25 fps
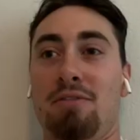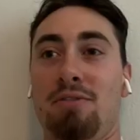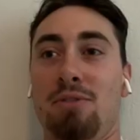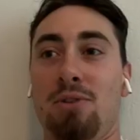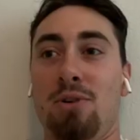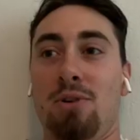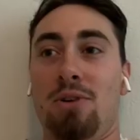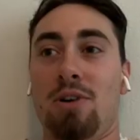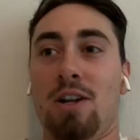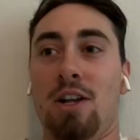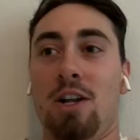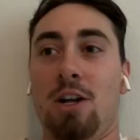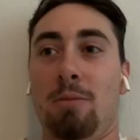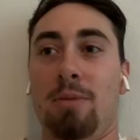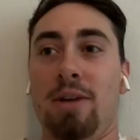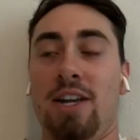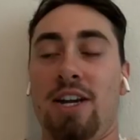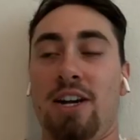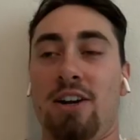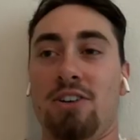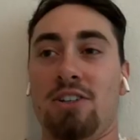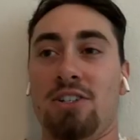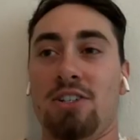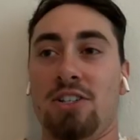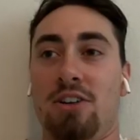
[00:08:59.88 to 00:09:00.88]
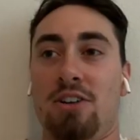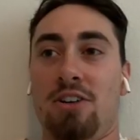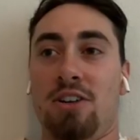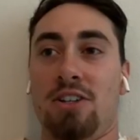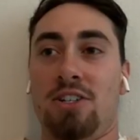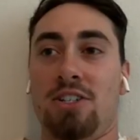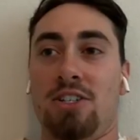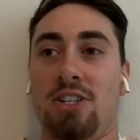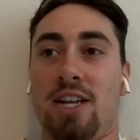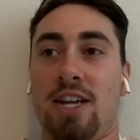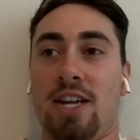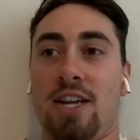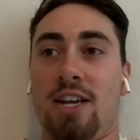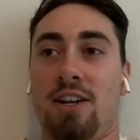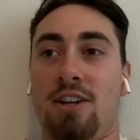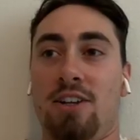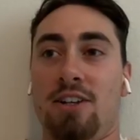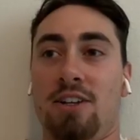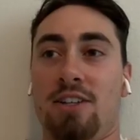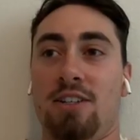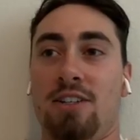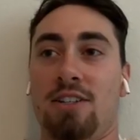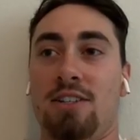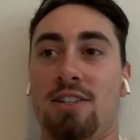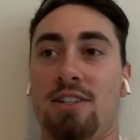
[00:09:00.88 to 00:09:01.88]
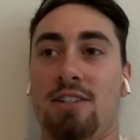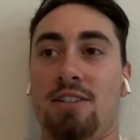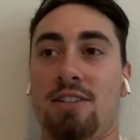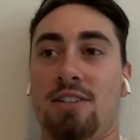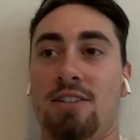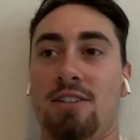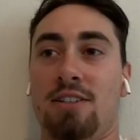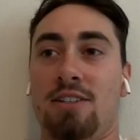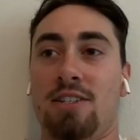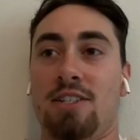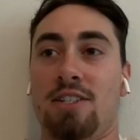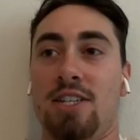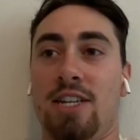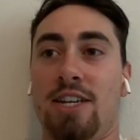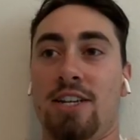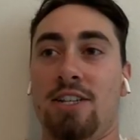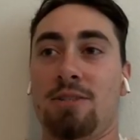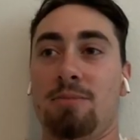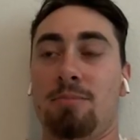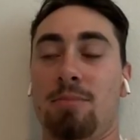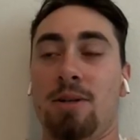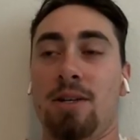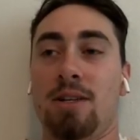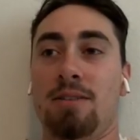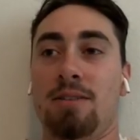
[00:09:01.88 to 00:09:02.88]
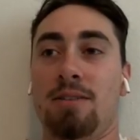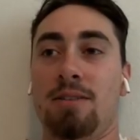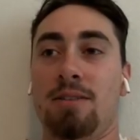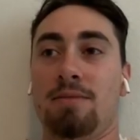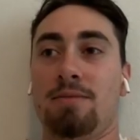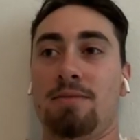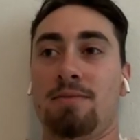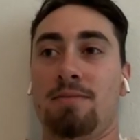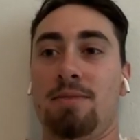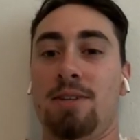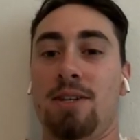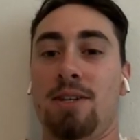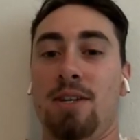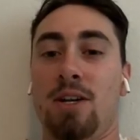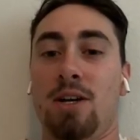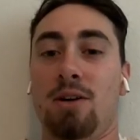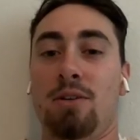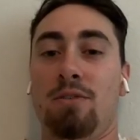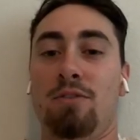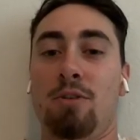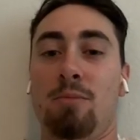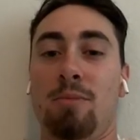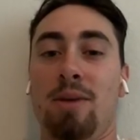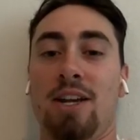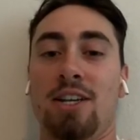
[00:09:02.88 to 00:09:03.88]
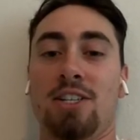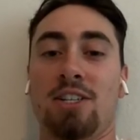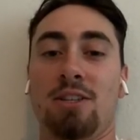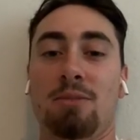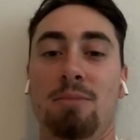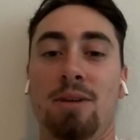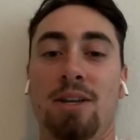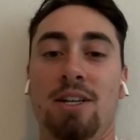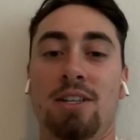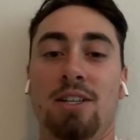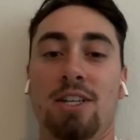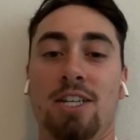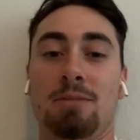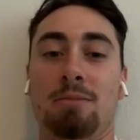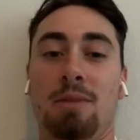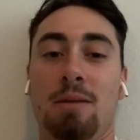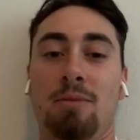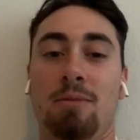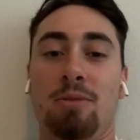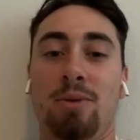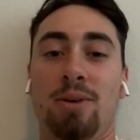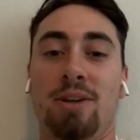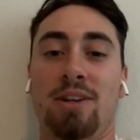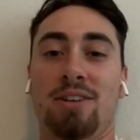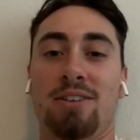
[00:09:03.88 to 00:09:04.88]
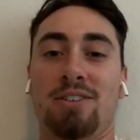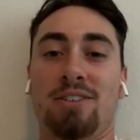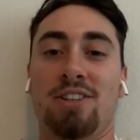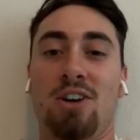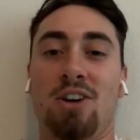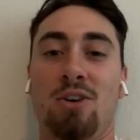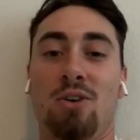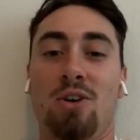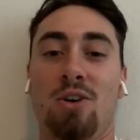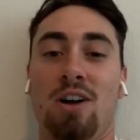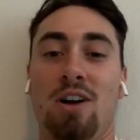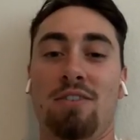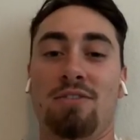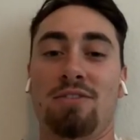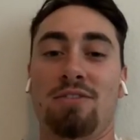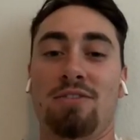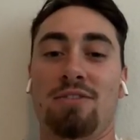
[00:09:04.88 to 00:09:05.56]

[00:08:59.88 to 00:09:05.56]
in Florida. I'll be in Arizona, so that kind of stinks. But if we make it to the big leagues, maybe we can toe off